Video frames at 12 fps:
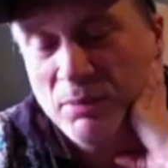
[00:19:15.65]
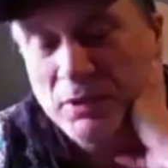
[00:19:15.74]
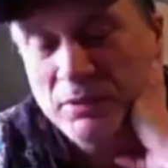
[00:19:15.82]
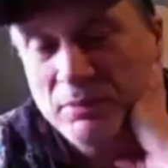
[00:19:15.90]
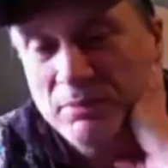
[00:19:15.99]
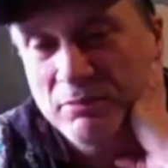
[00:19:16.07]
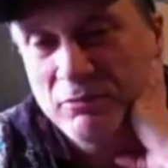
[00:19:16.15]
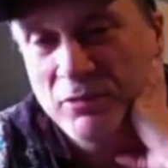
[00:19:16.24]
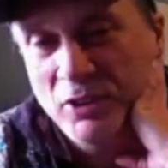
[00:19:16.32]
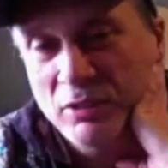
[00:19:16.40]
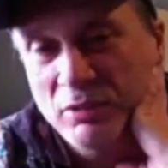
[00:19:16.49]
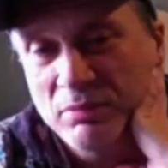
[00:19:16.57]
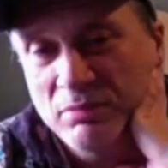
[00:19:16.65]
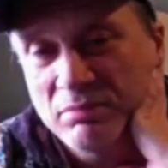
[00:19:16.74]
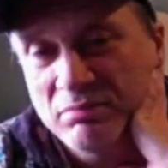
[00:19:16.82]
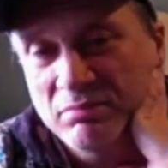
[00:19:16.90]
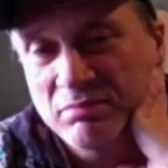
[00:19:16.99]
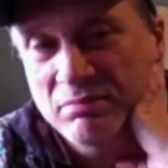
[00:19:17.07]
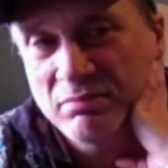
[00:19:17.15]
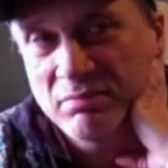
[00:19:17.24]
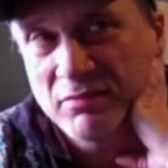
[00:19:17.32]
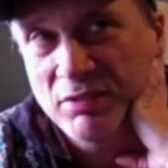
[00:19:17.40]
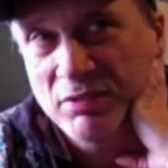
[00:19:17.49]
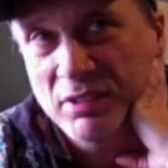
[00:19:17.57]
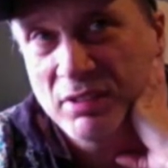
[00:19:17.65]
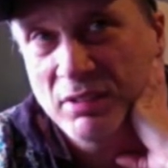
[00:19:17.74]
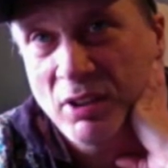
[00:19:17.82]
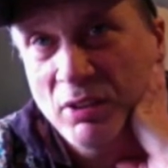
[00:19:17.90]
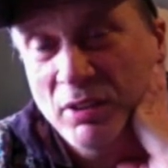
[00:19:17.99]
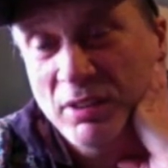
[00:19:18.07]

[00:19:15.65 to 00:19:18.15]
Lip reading: but a lot of different. Oh,